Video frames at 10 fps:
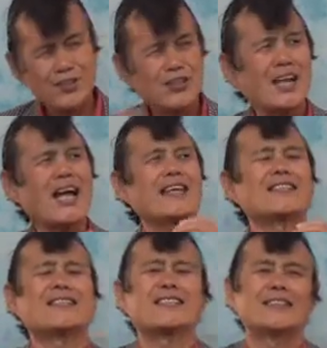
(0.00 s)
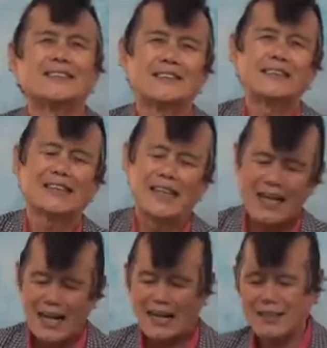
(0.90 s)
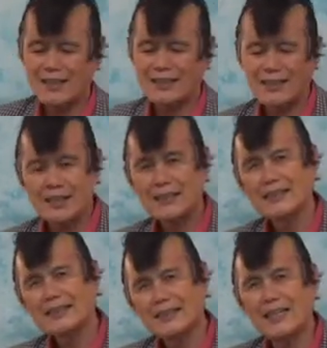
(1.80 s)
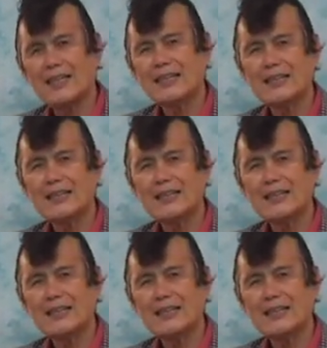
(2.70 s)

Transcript: Christ. Hallelujah. Yeah.